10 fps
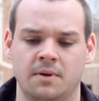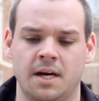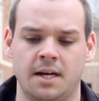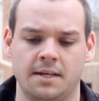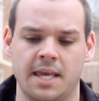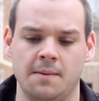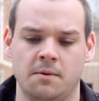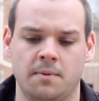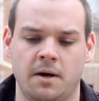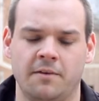I came
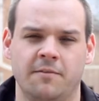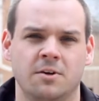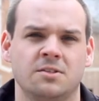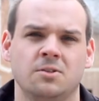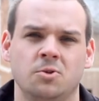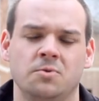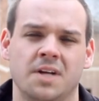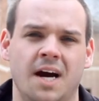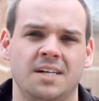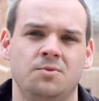upon a verse, Luke
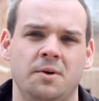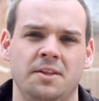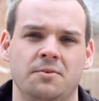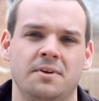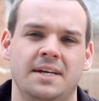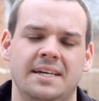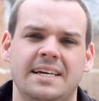9:23.